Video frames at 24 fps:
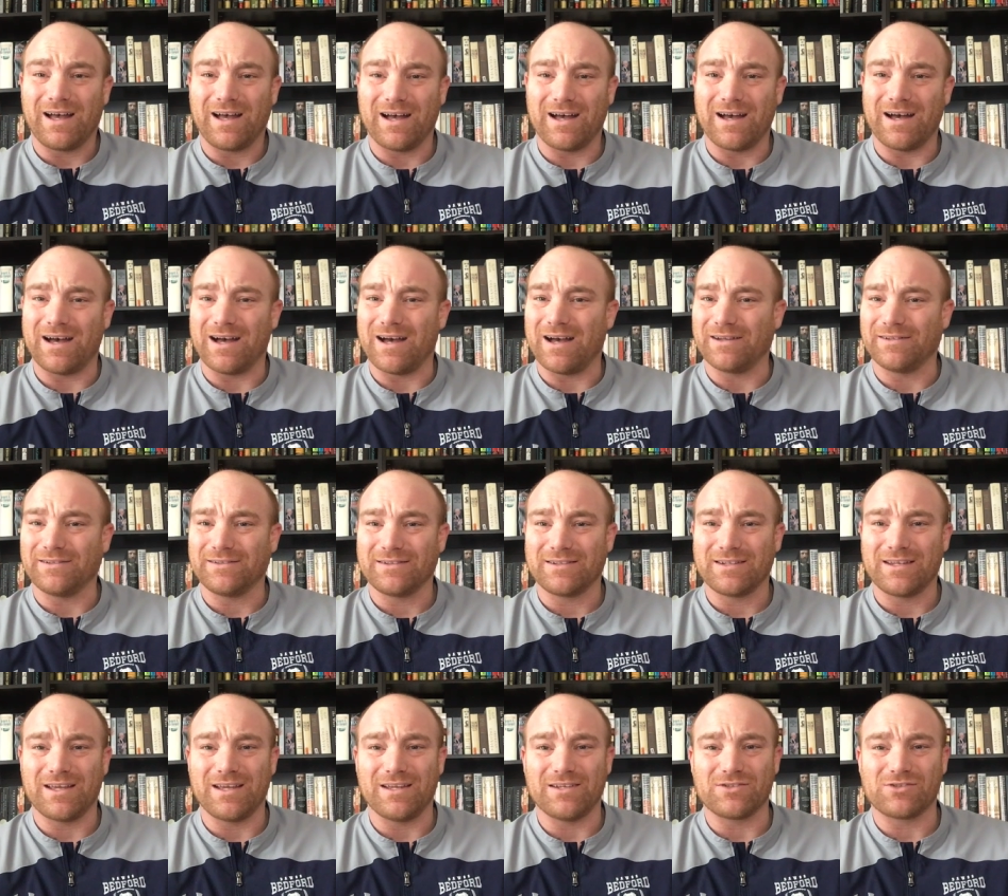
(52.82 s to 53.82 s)
uh,
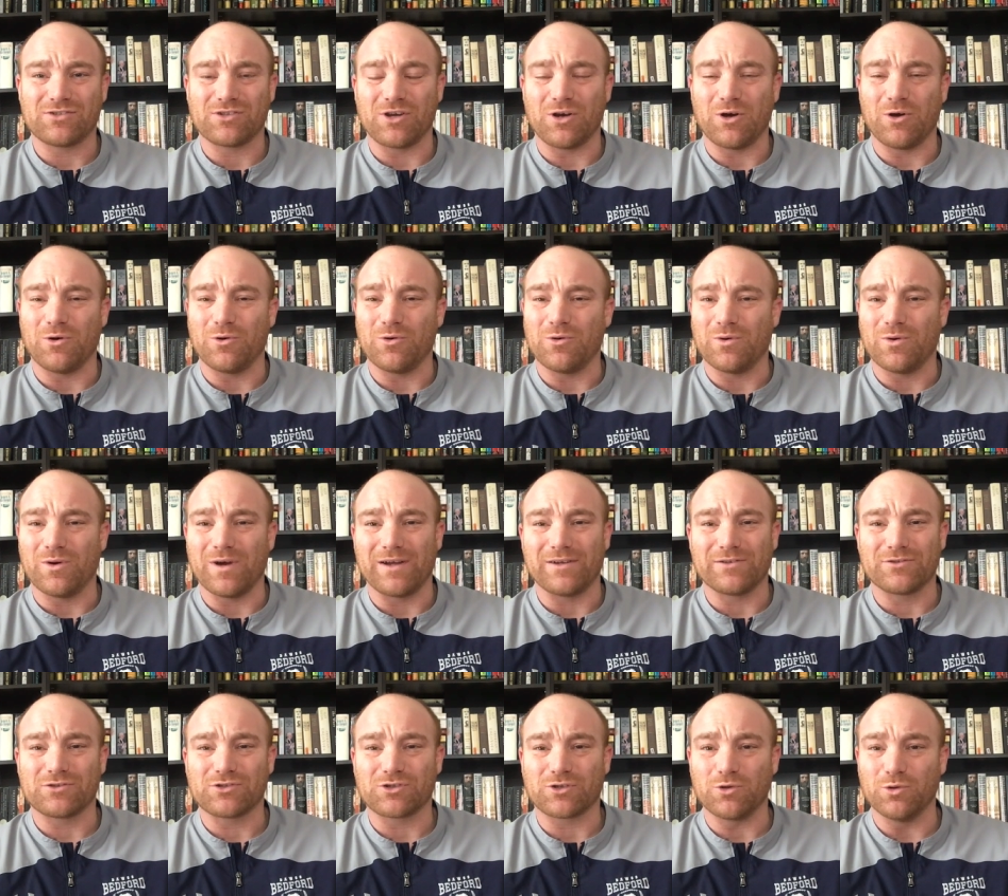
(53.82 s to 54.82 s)
so
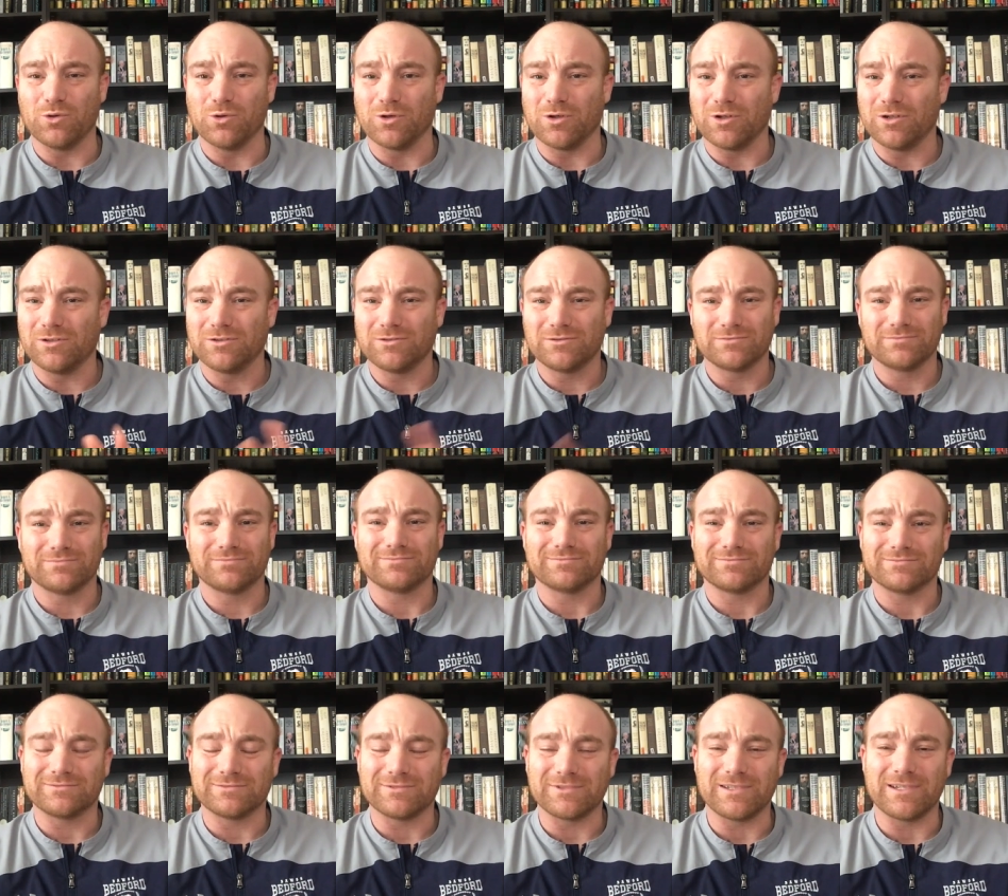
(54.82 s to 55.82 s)
school,
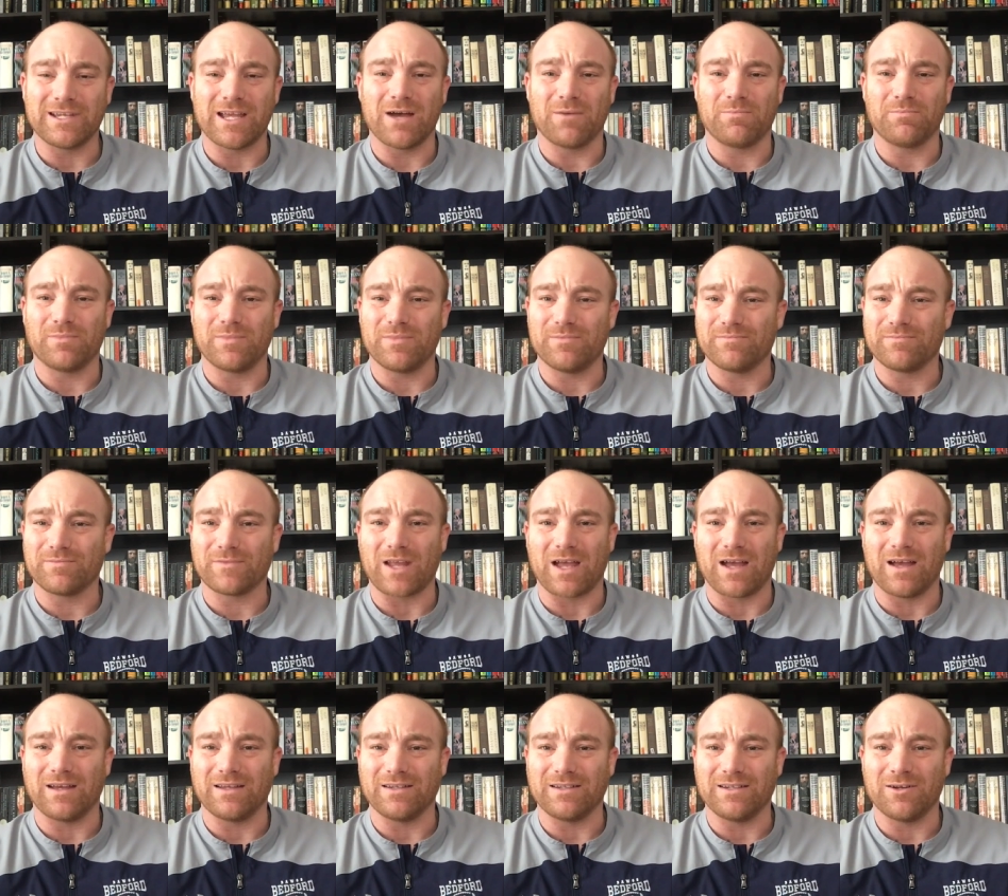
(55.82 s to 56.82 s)
yep,
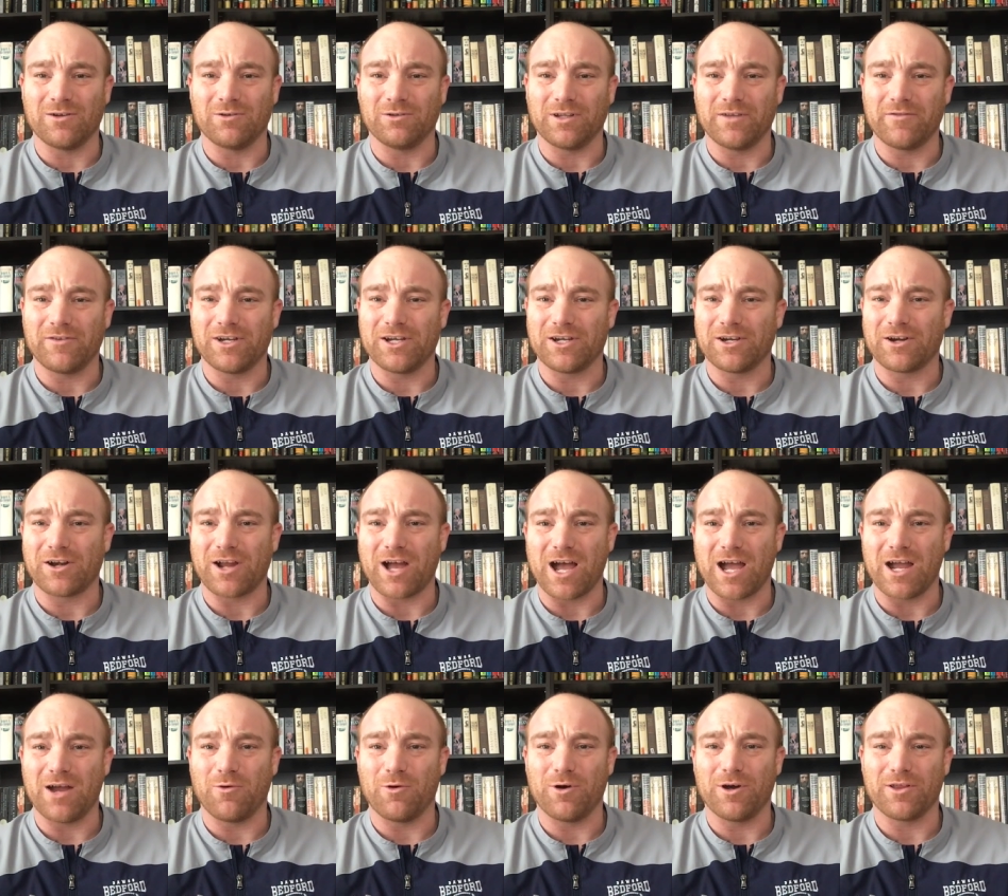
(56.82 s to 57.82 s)
uh, you know, living here in
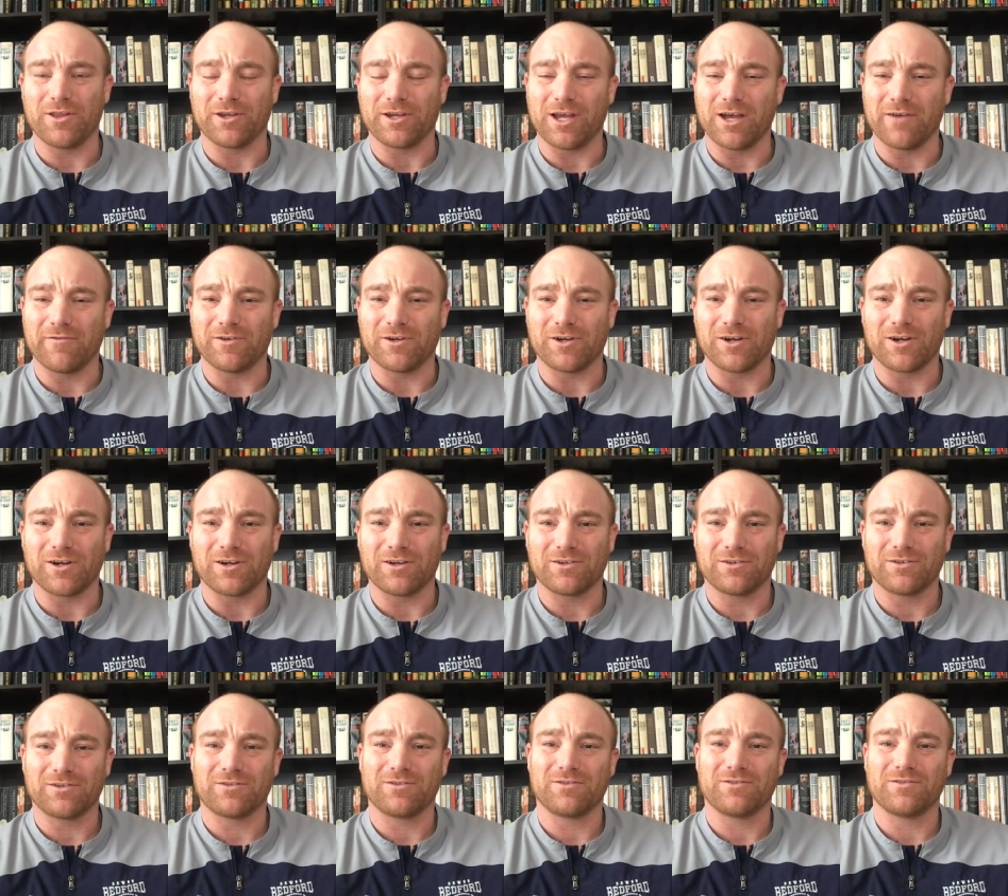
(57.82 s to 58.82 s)
Iowa, the governor
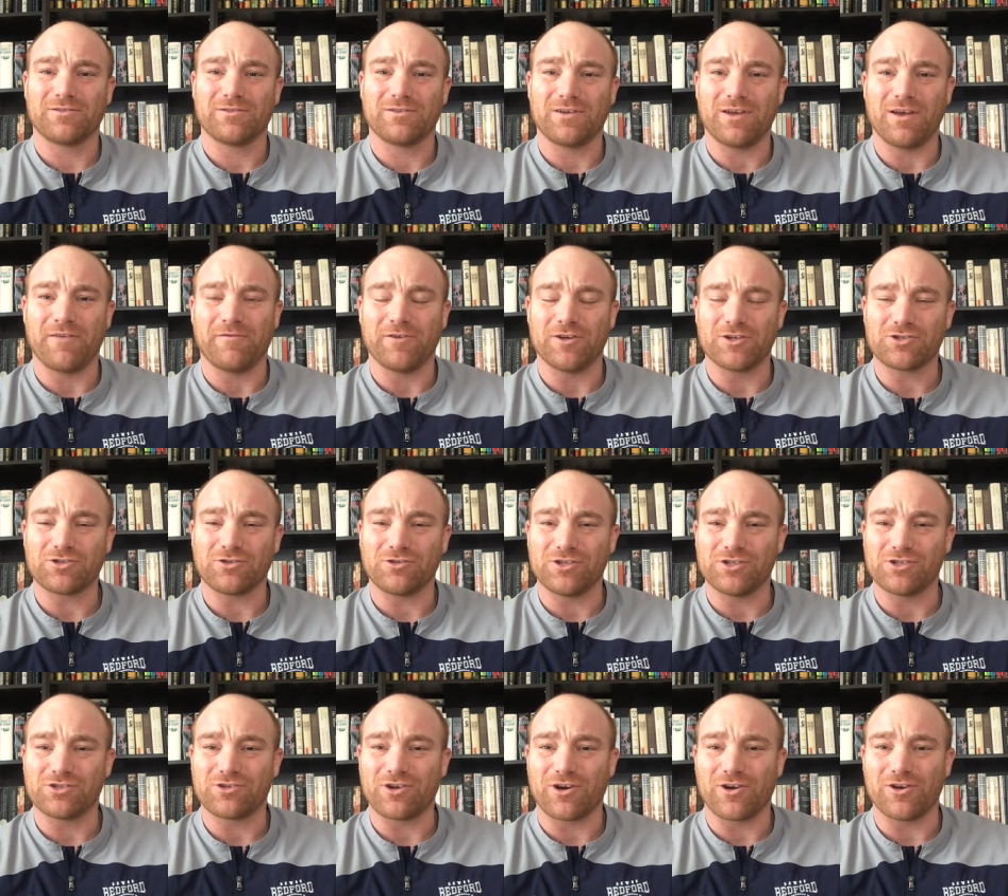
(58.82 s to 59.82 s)
officially
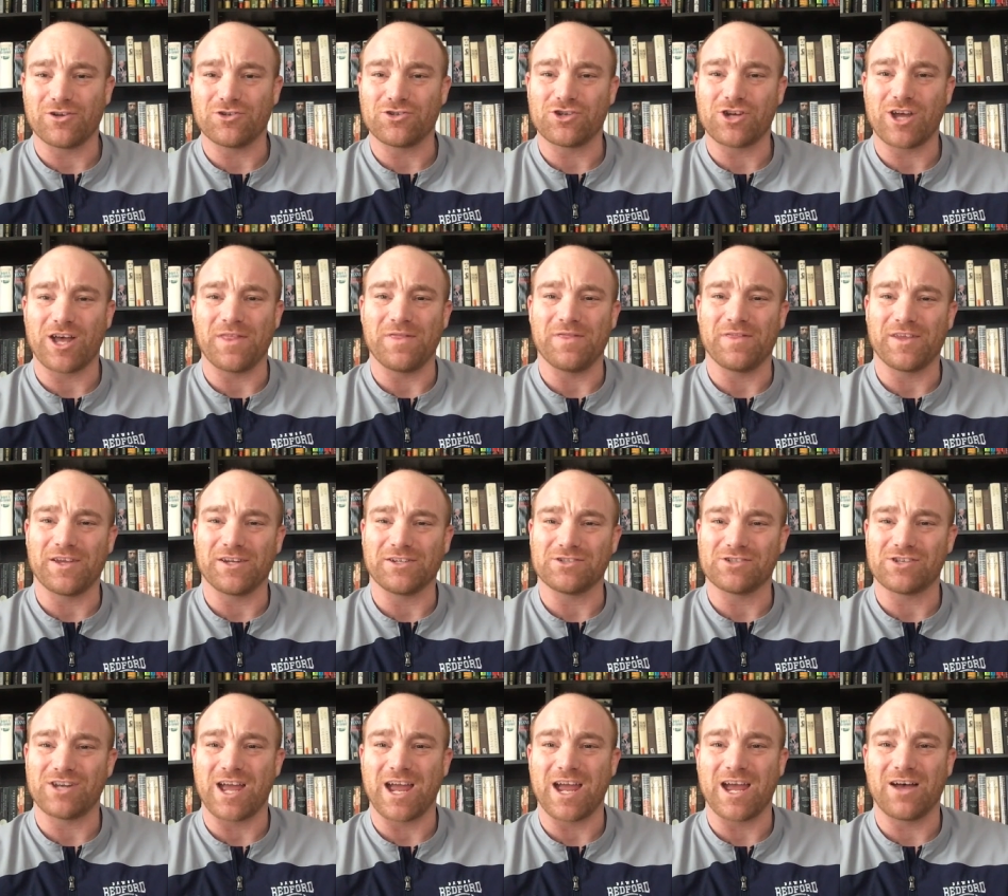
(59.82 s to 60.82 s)
started shutting things
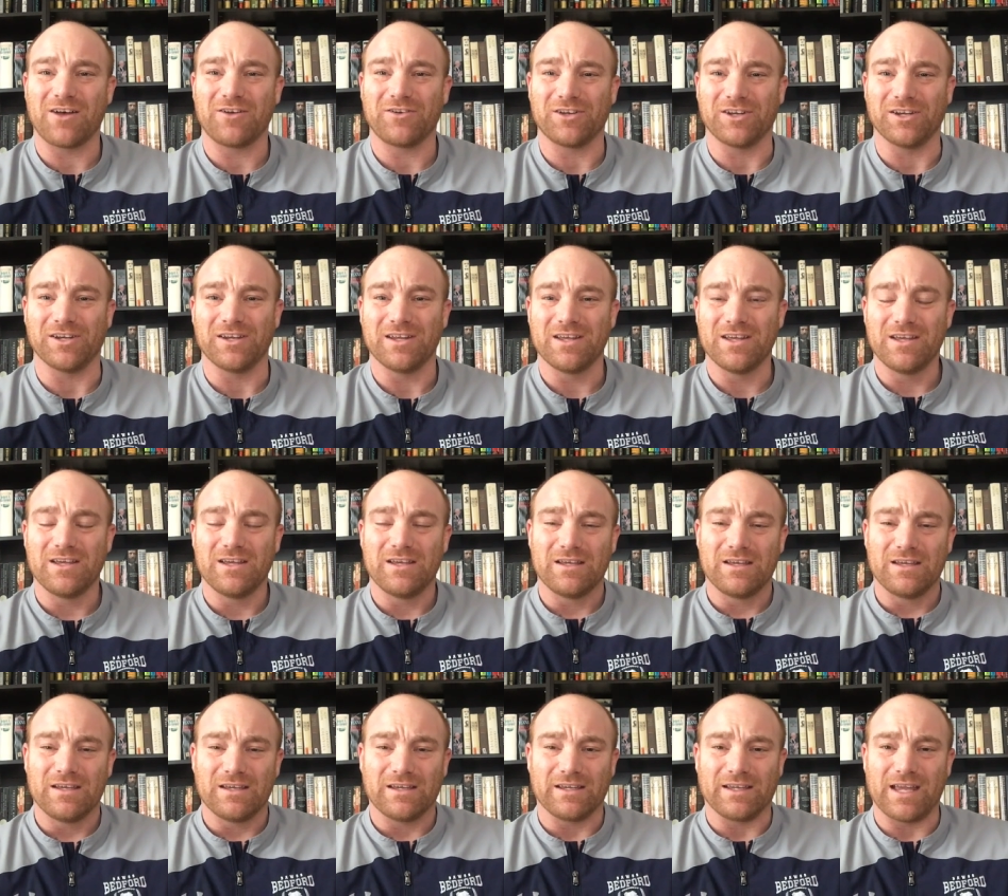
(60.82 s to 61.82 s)
down and
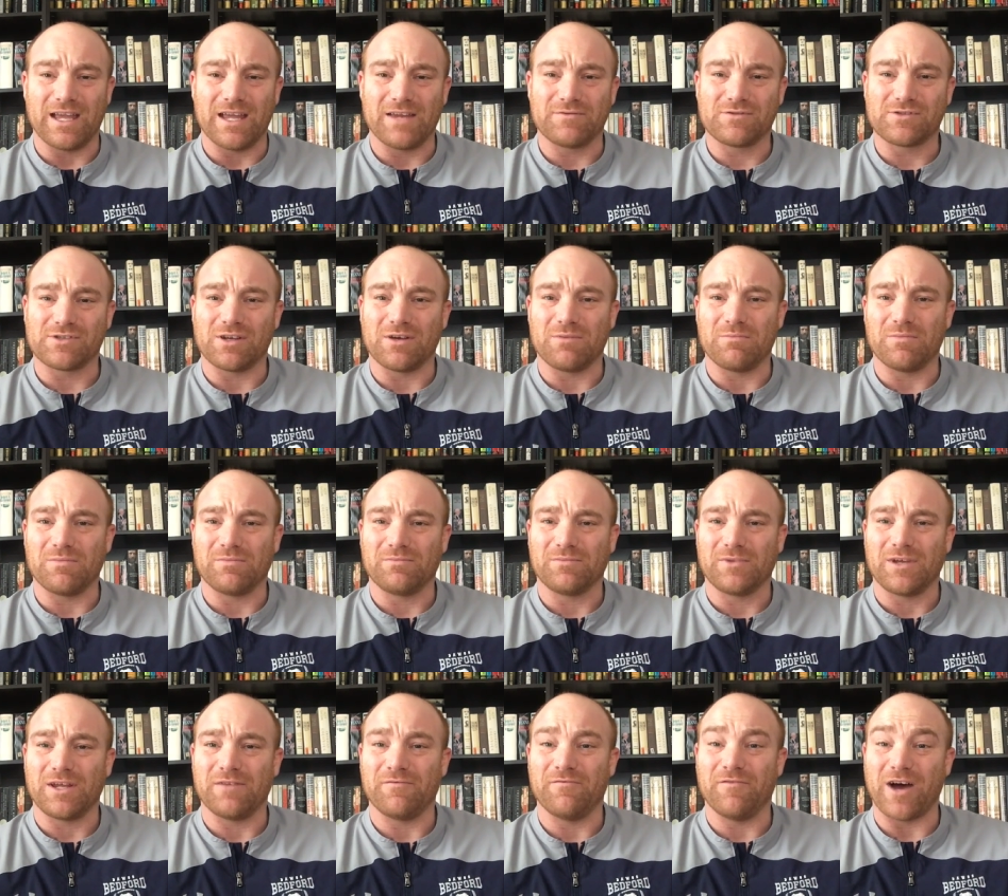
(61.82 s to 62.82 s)
gave some
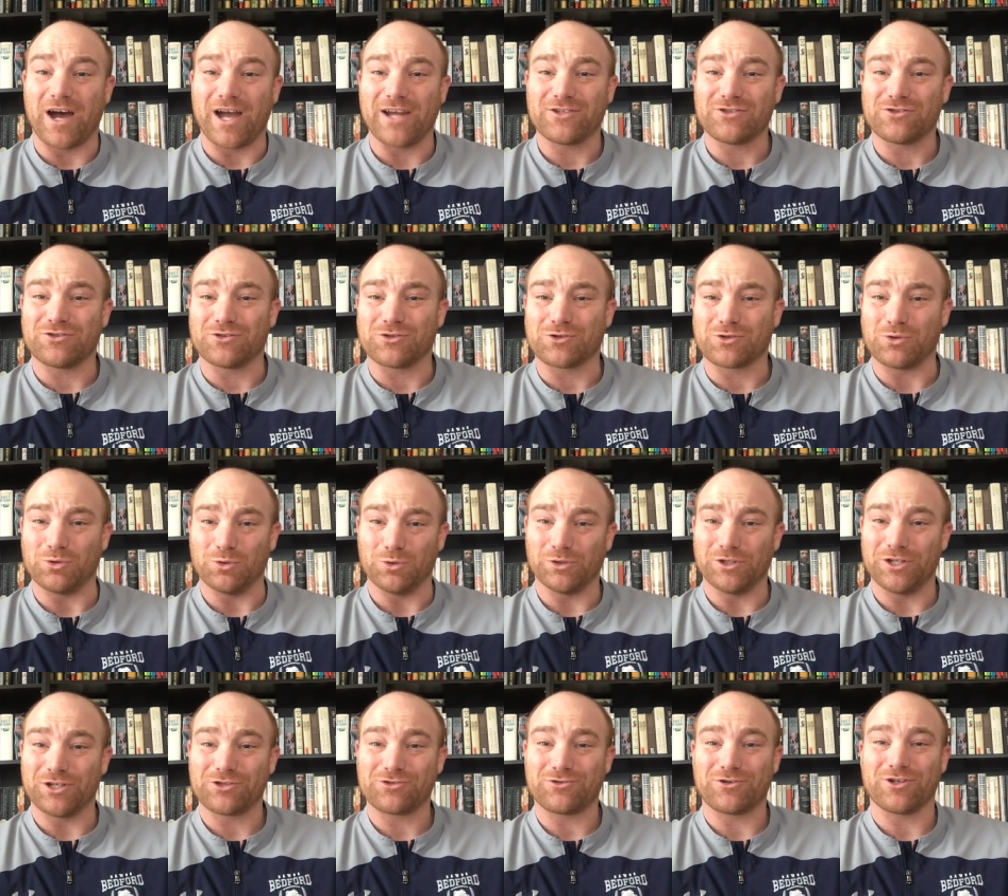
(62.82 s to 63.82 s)
advice to school
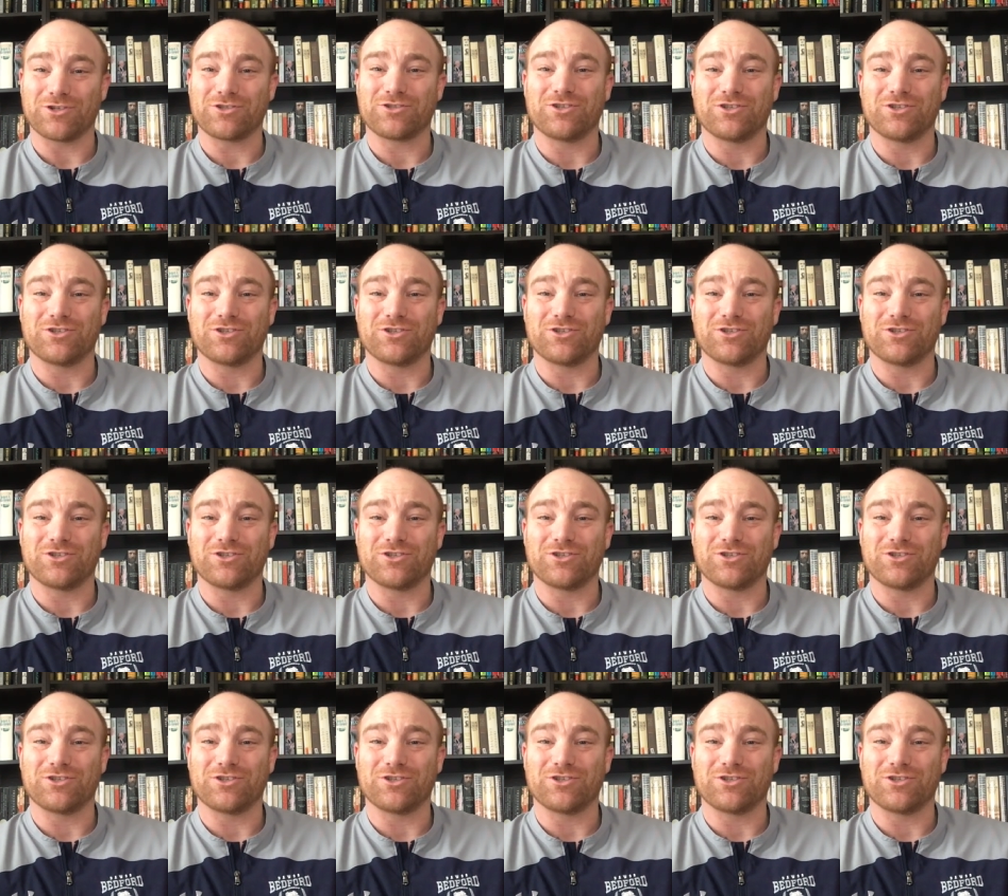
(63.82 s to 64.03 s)
districts